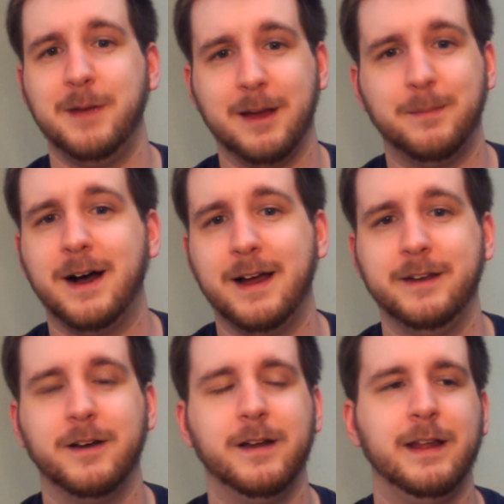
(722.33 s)
I'm
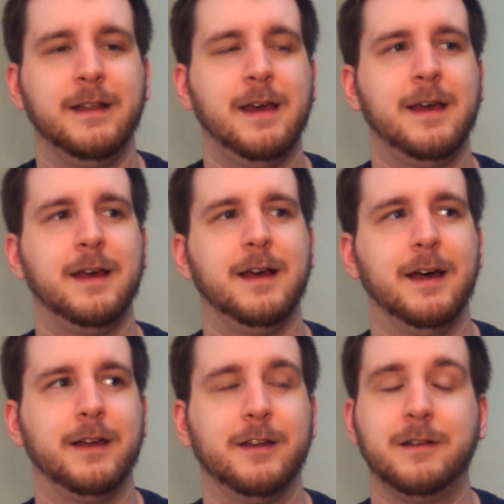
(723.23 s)
behind on it.
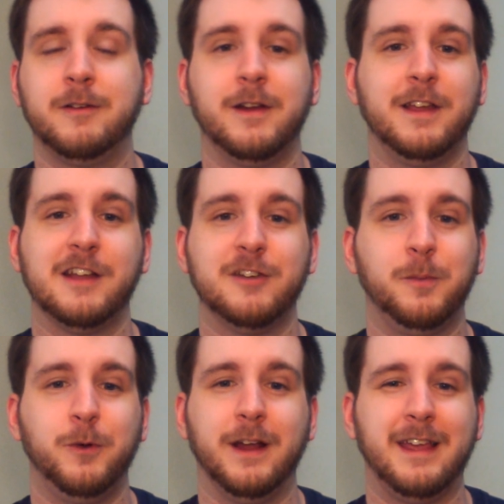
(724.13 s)
Uh, going to try to catch
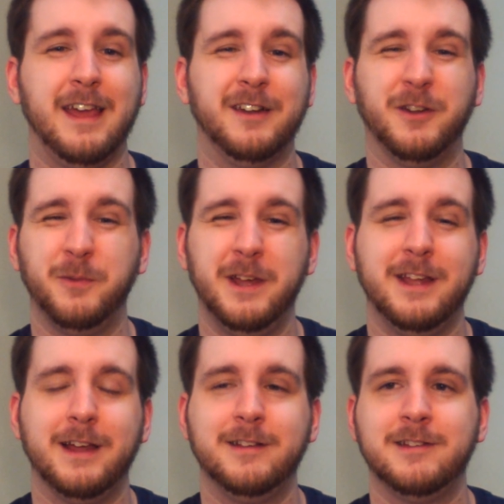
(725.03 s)
up when I can on
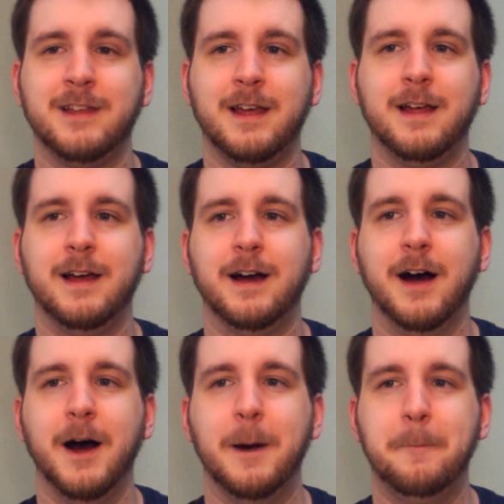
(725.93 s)
weekends.
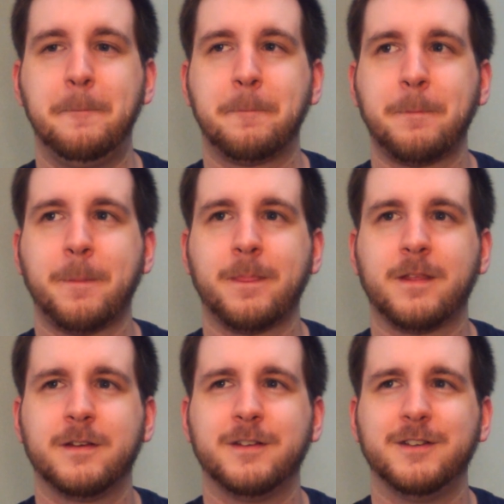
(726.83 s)
Um,
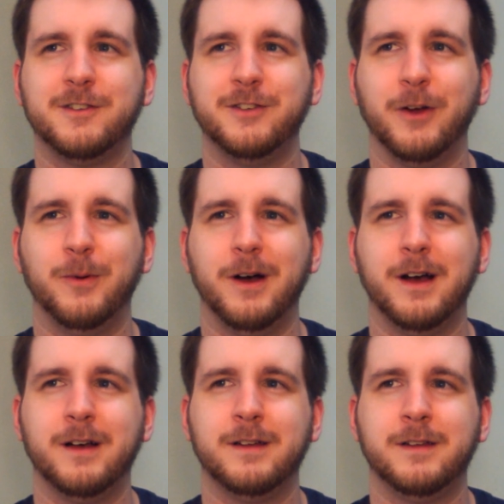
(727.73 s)
so,
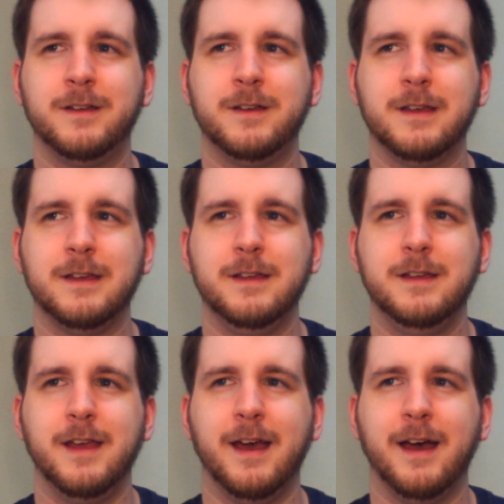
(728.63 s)
uh,
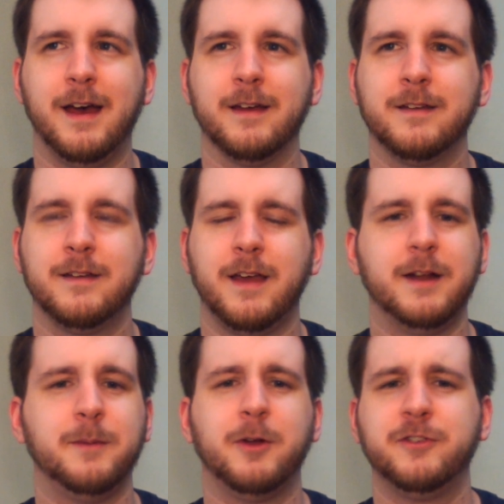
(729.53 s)
yeah.
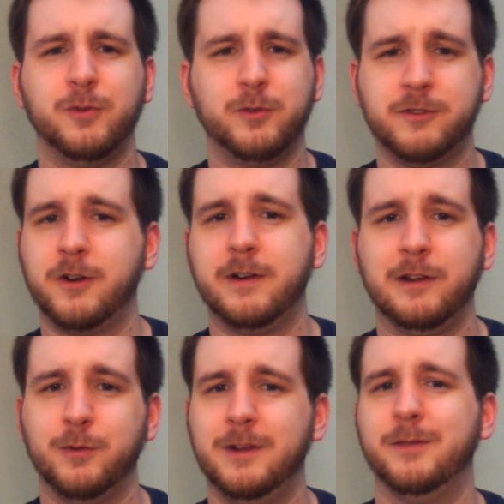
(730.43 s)
And I'm also starting
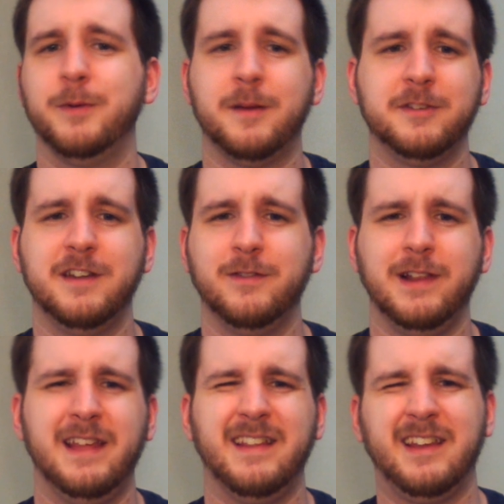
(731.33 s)
to read The Promised
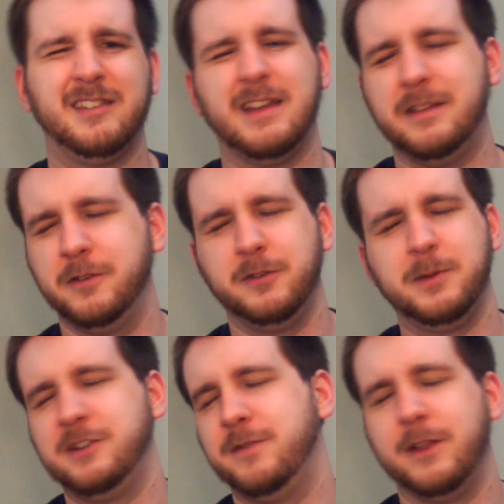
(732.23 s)
Neverland, like I said, and there's a
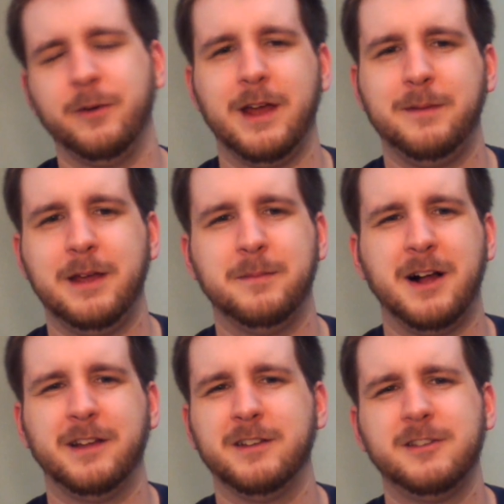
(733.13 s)
bunch of other anime and
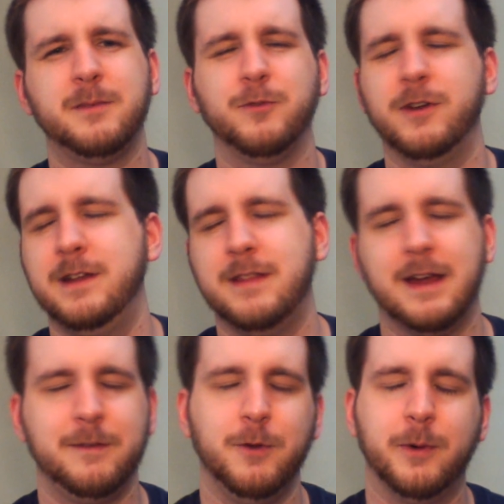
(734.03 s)
manga. Sub for any of
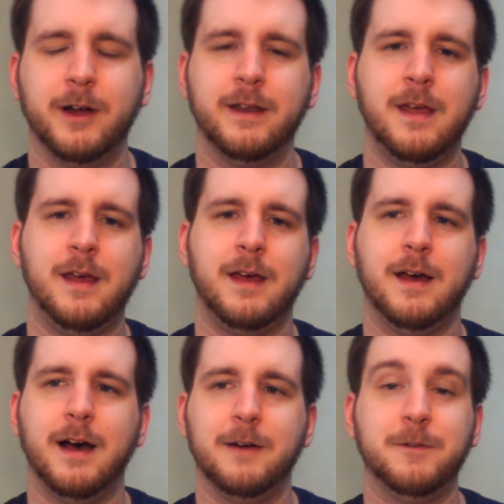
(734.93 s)
that if you want.
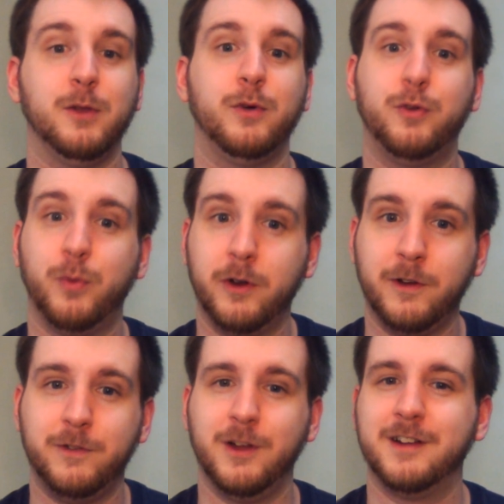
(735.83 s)
Uh, follow on
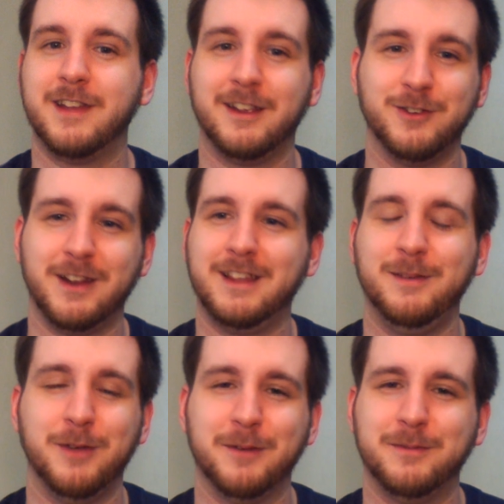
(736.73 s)
Twitter if you want. I can try to
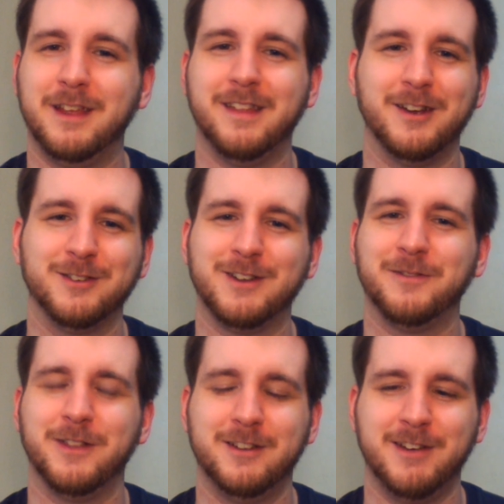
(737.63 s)
keep you updated there and stuff
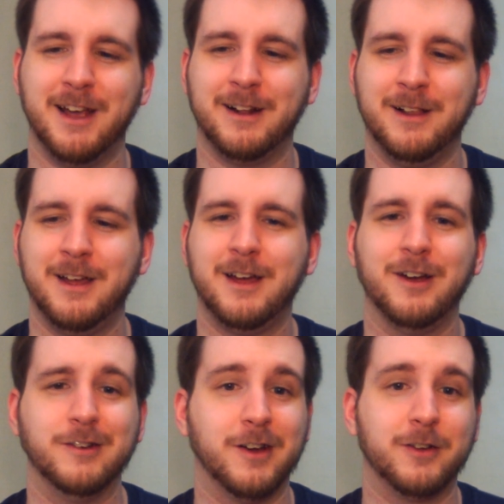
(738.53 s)
for the channel
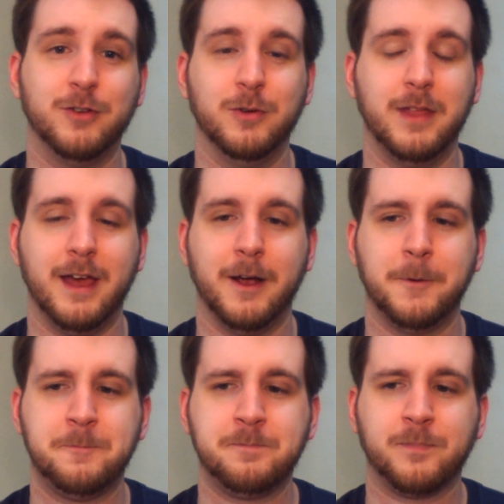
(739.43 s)
or talk to you there.
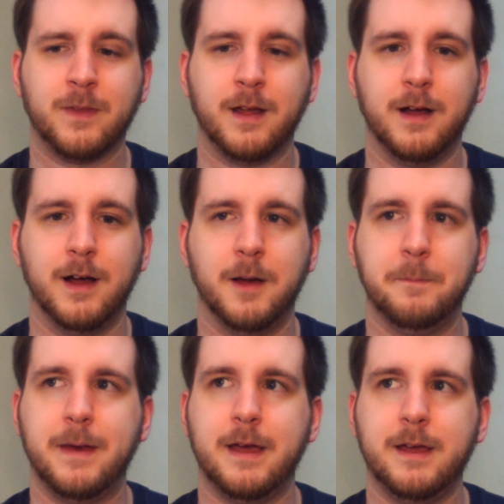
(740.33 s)

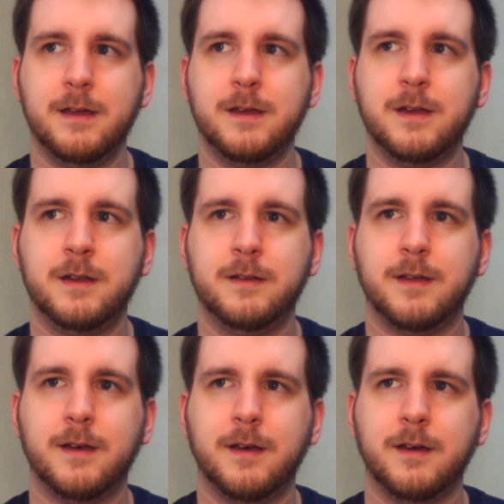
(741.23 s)
Um, and
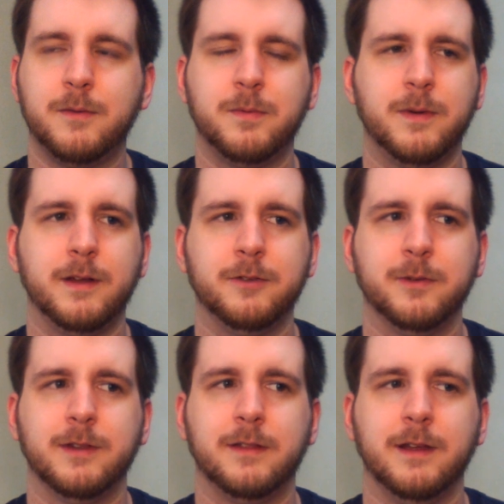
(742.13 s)
uh, what else
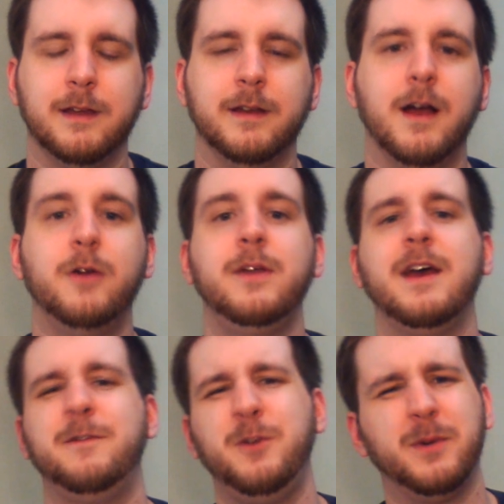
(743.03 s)
was I thinking? Oh,
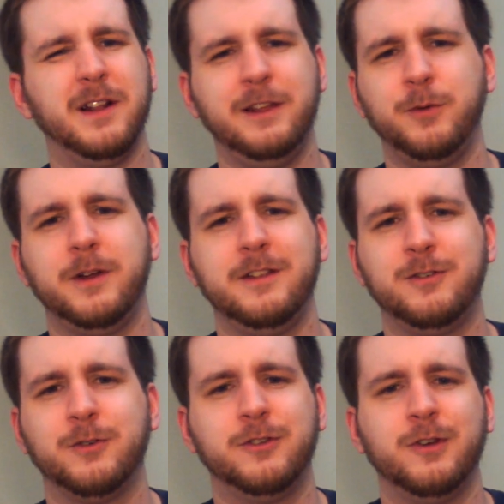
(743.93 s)
yeah, if you want to link to our
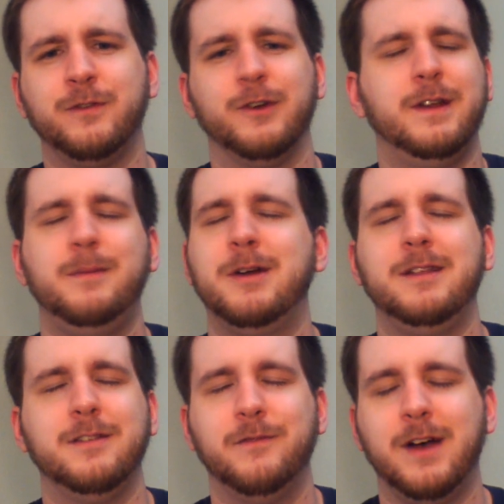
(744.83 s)
Discord server,
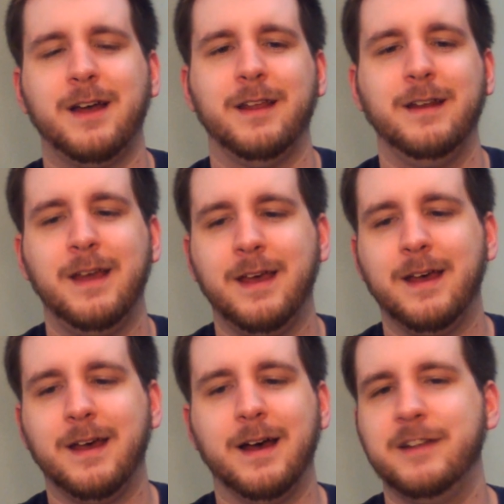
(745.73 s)
anybody's invited.
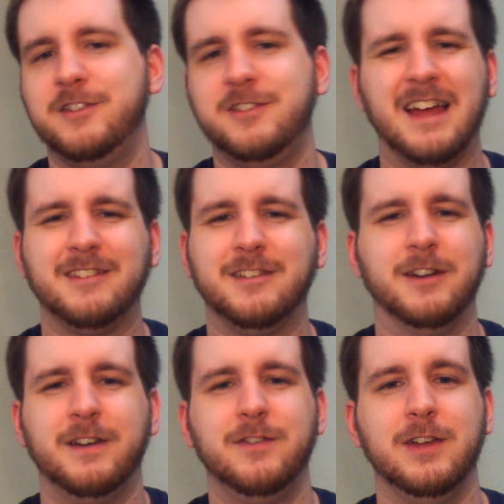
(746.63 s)
Uh, just ask and
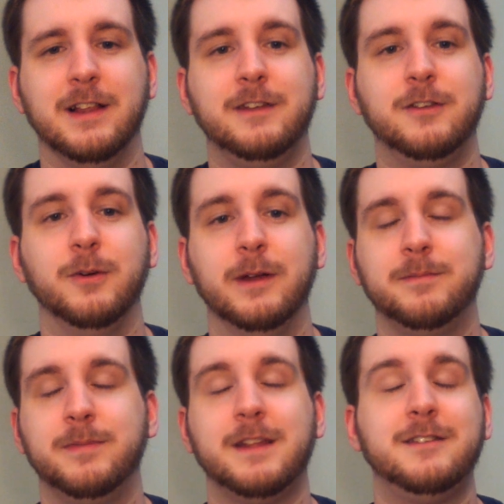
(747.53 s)
I'll give you a link to it.
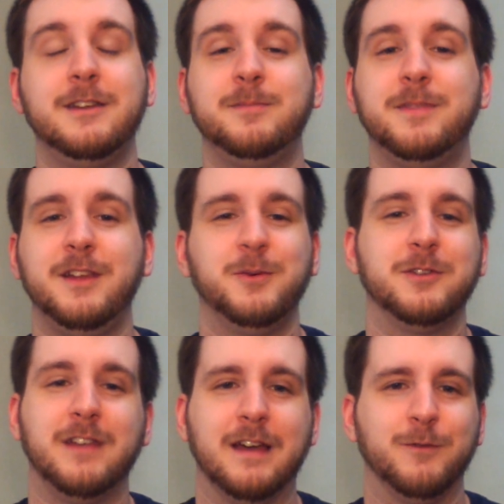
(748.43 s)
That's it. Thank you
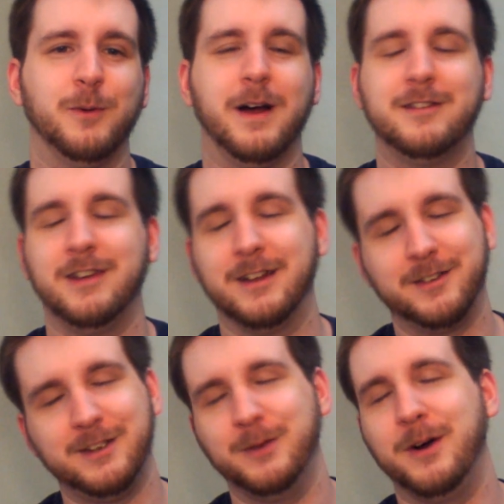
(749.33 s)
once again for watching, and I'll
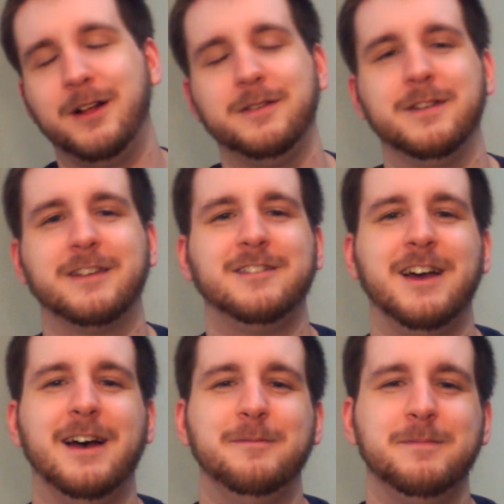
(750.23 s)
see you all next
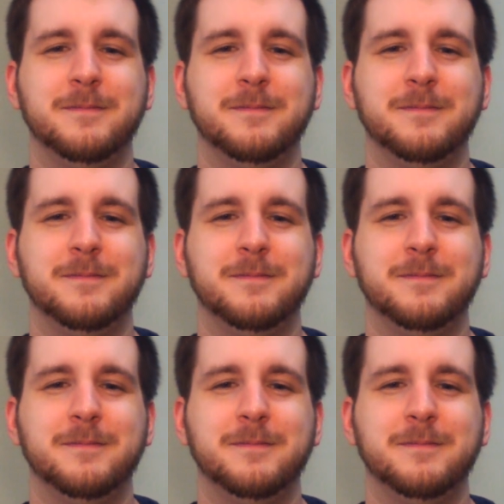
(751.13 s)
time.